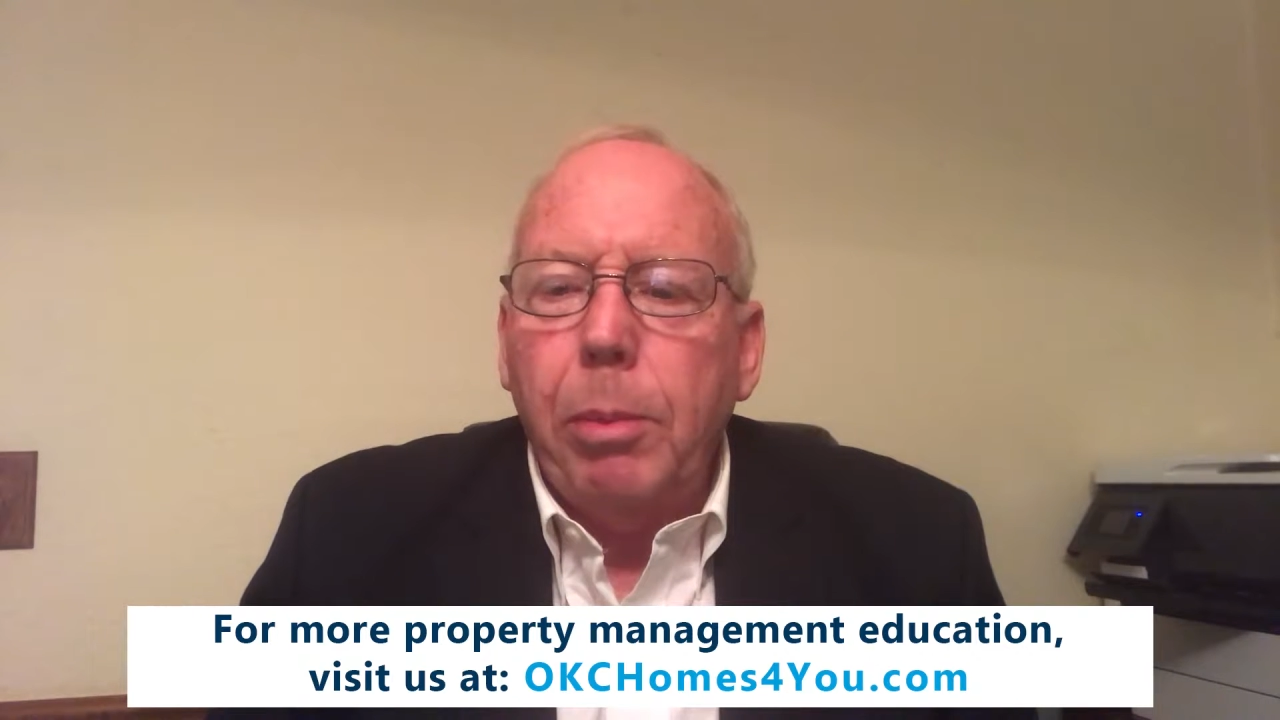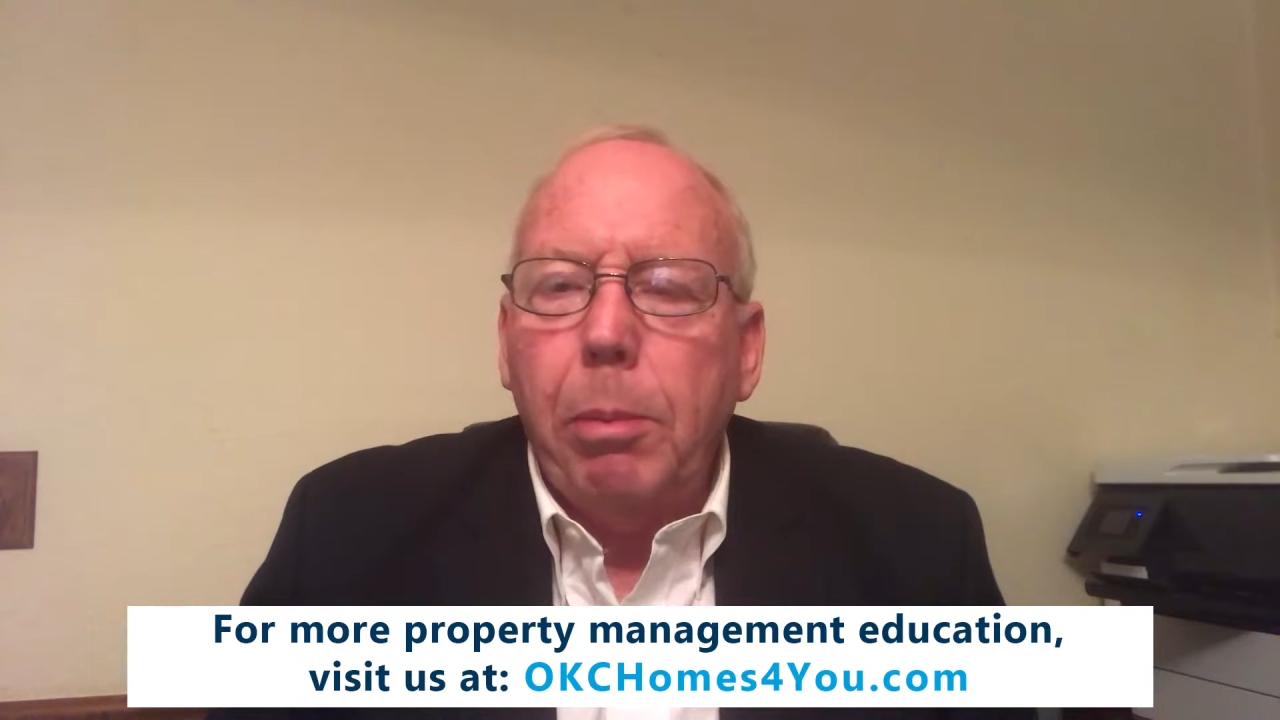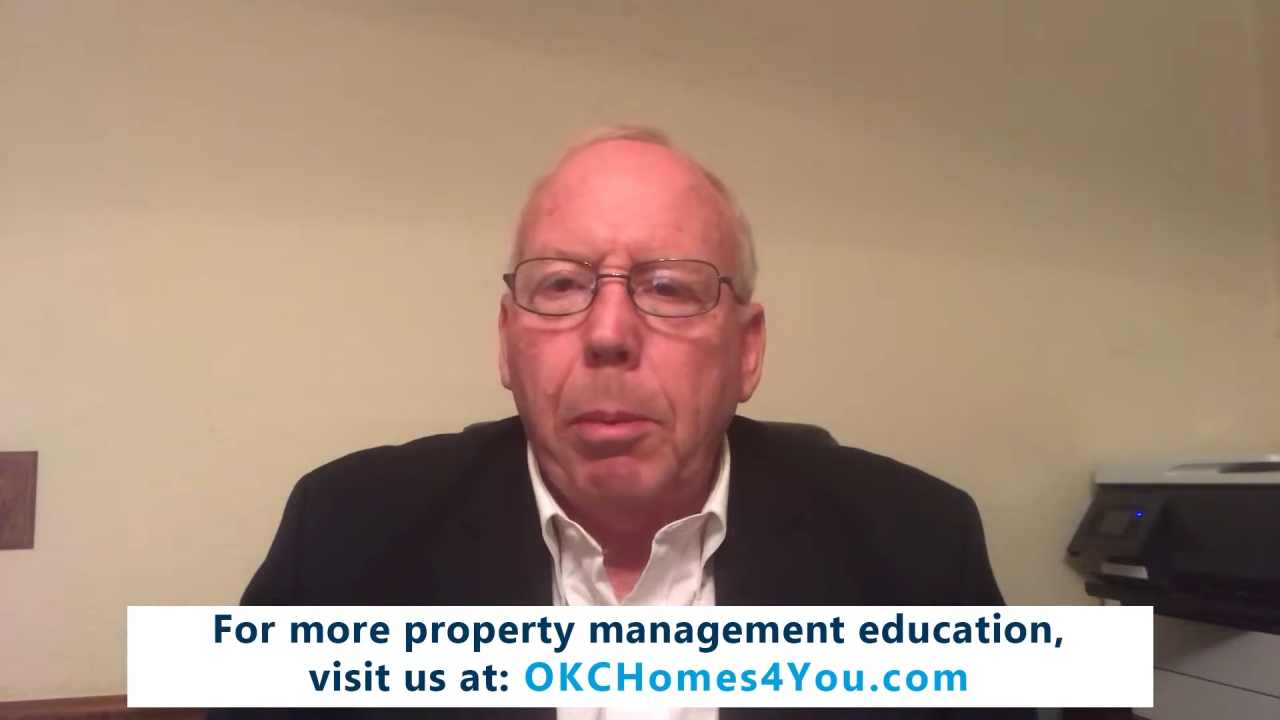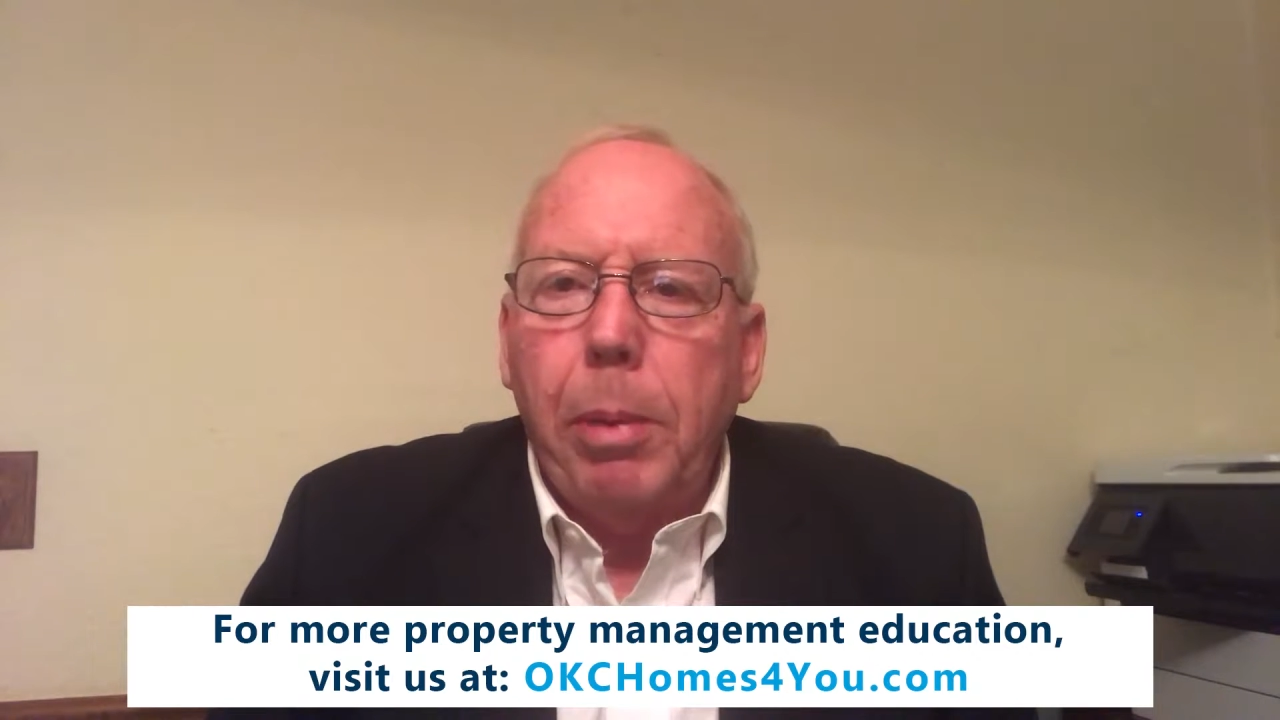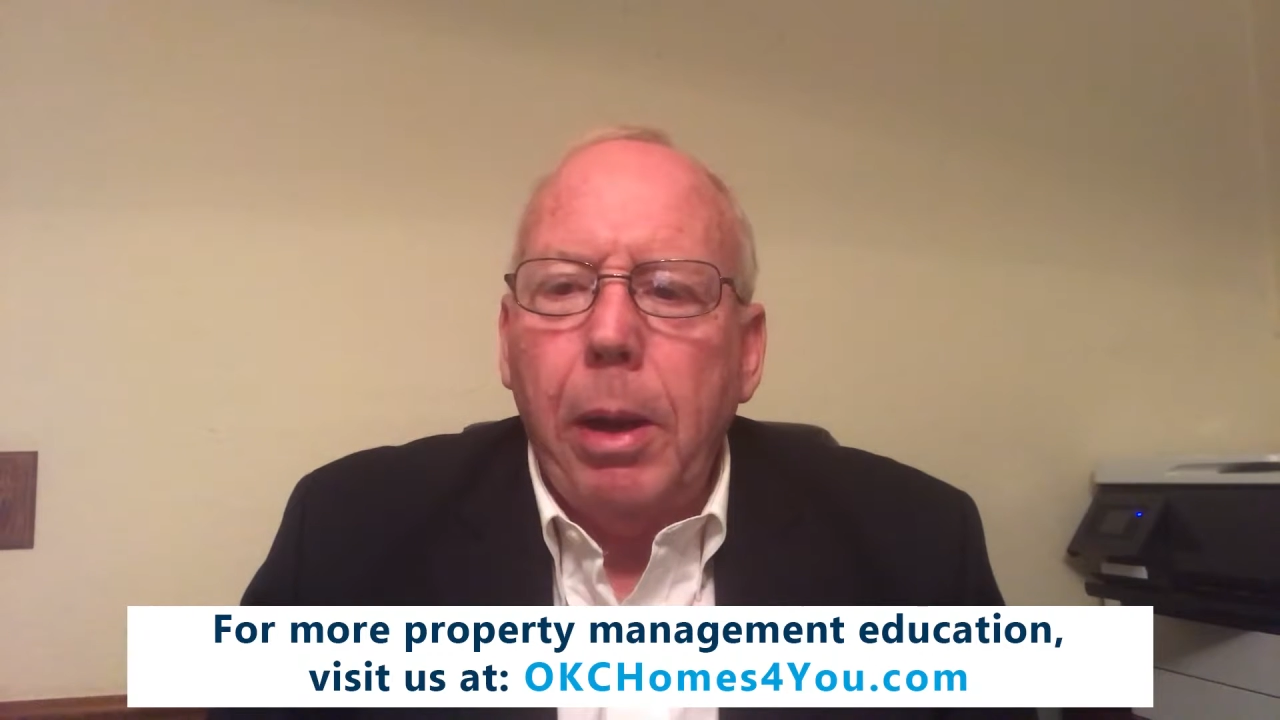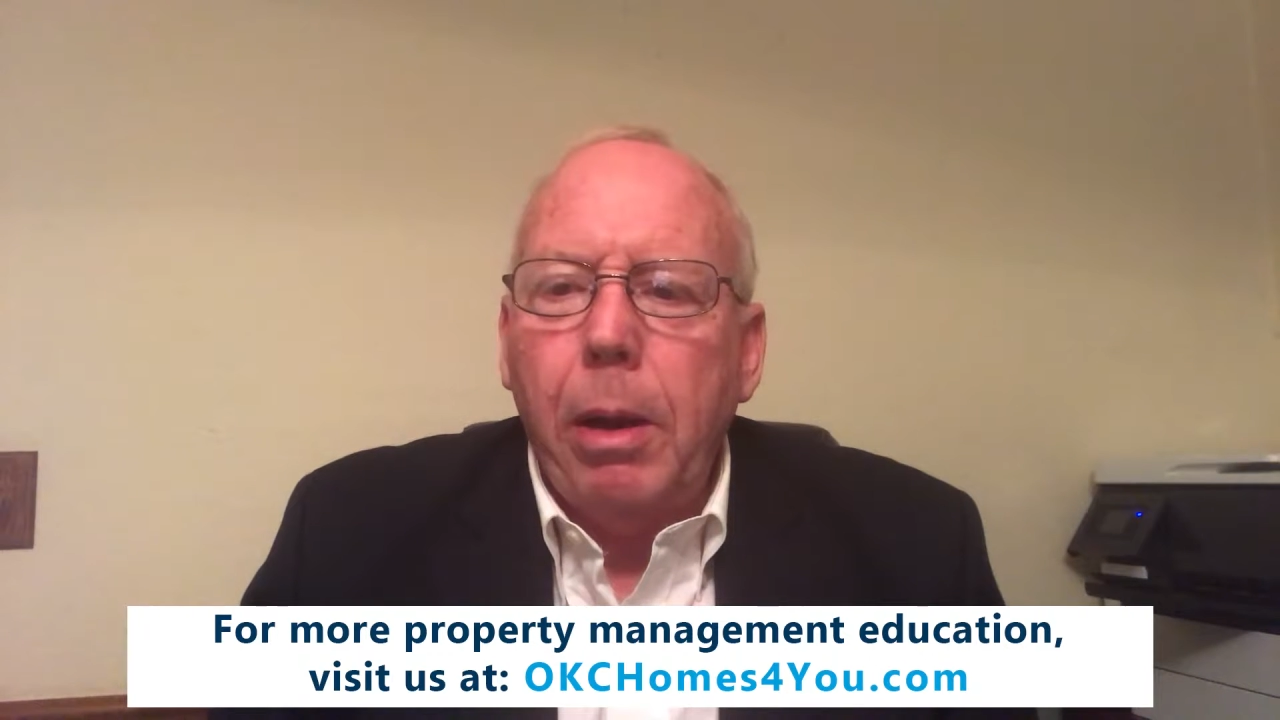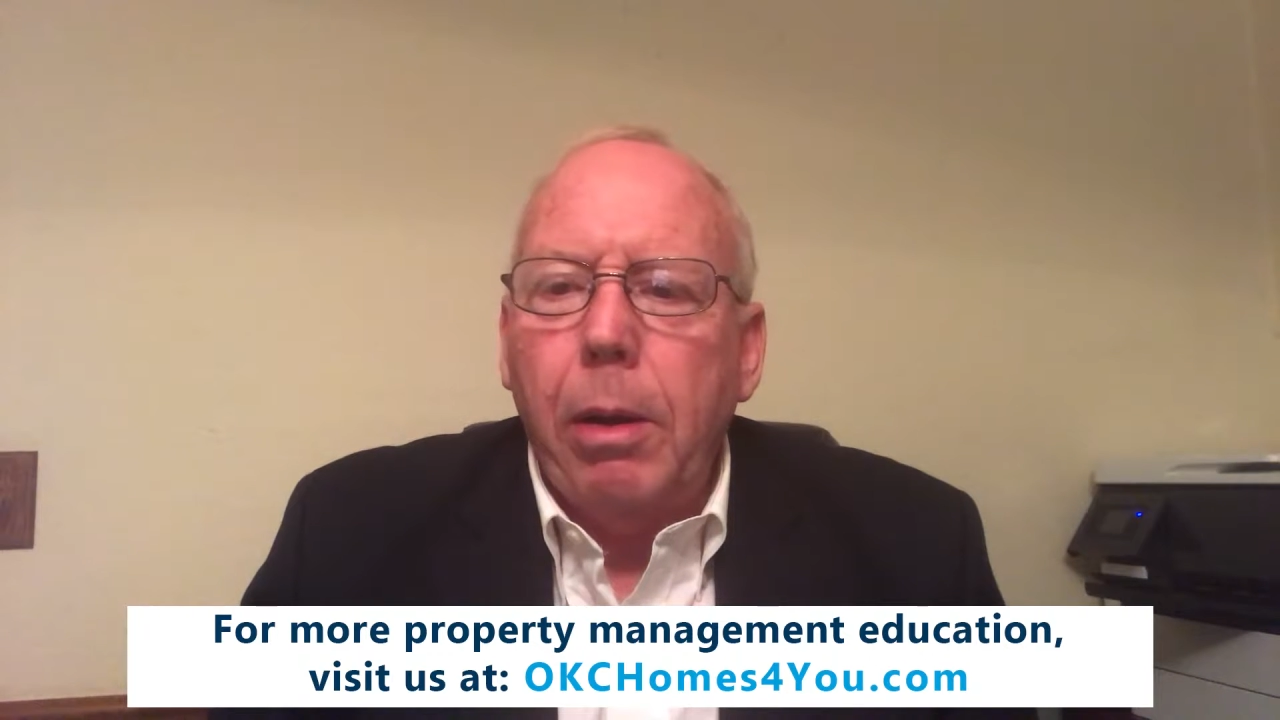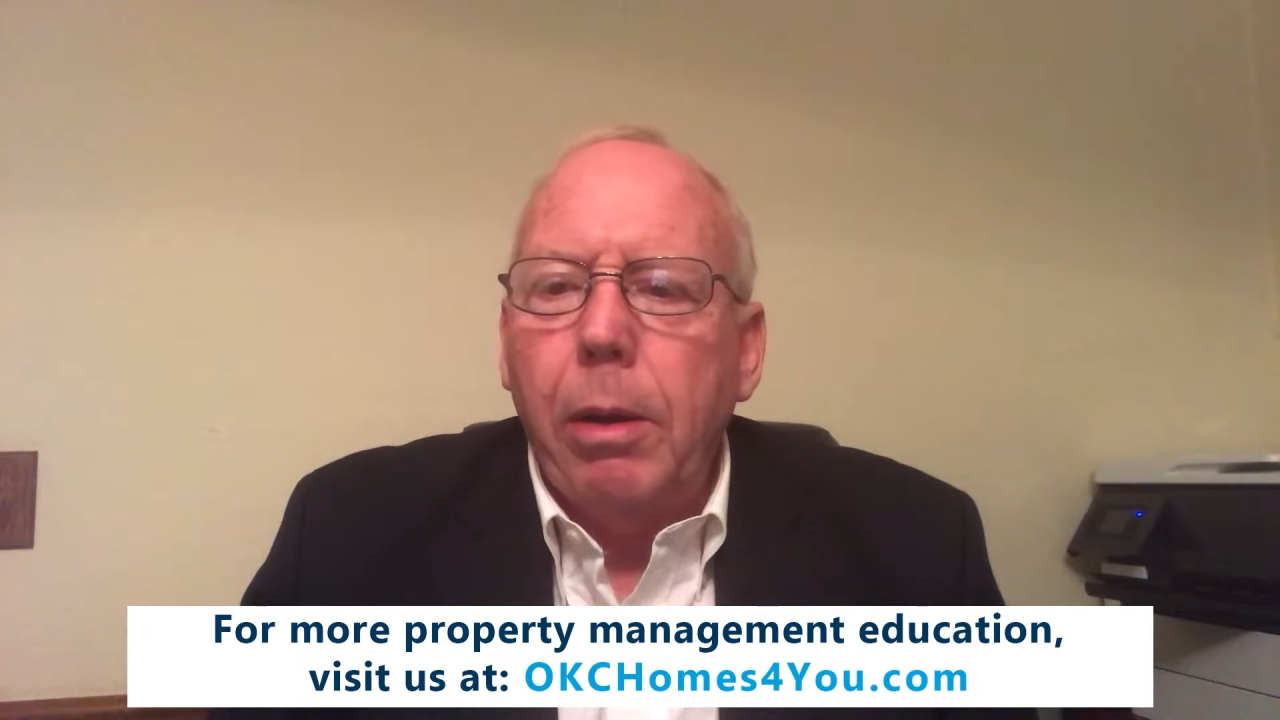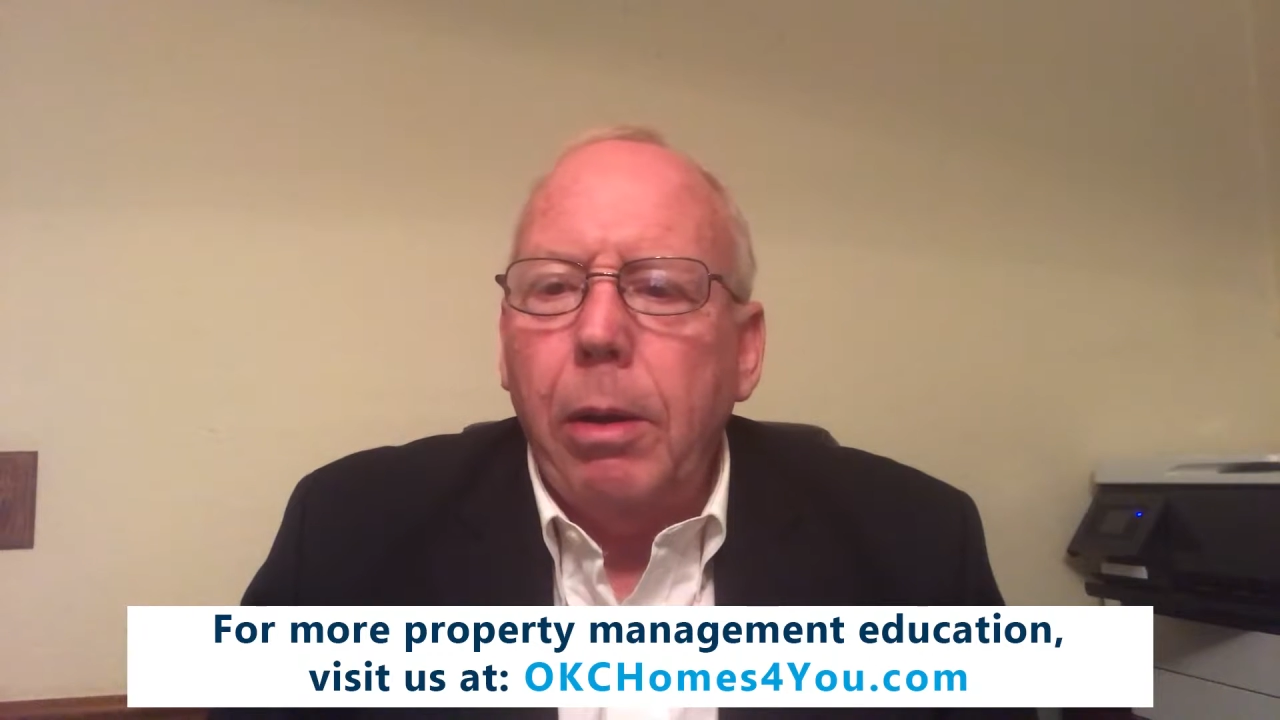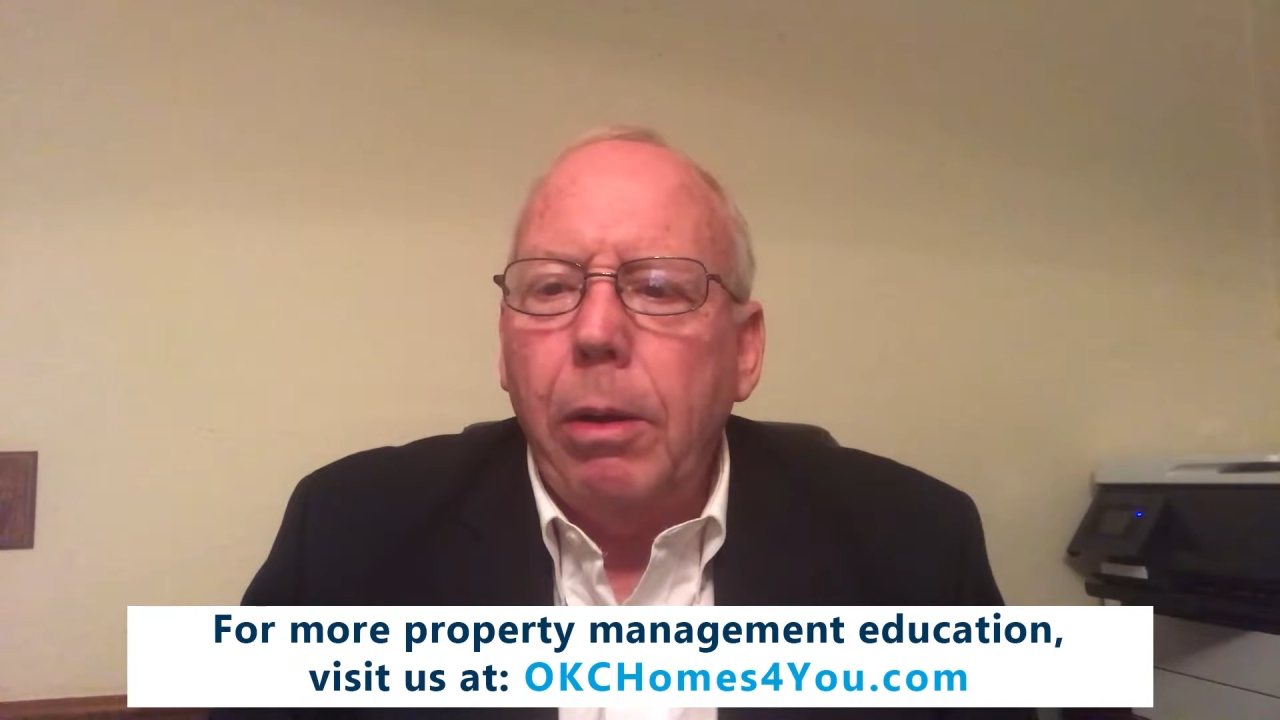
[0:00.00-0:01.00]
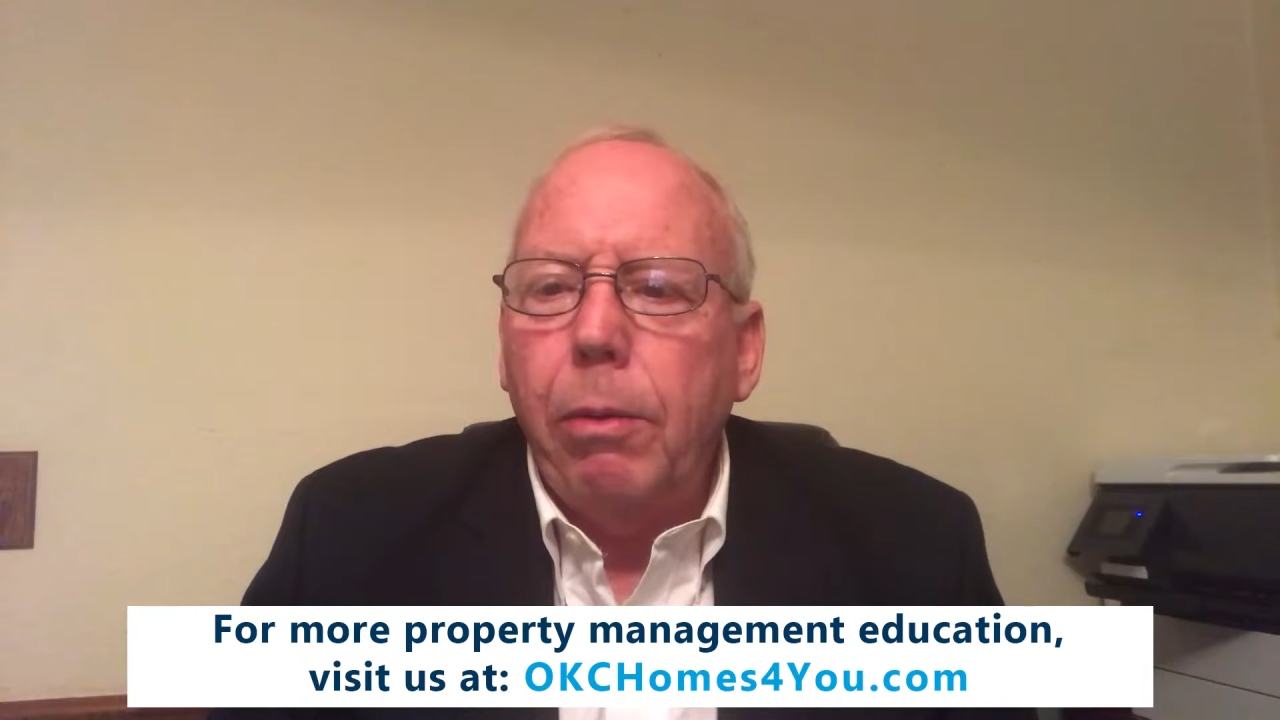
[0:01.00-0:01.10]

be prepared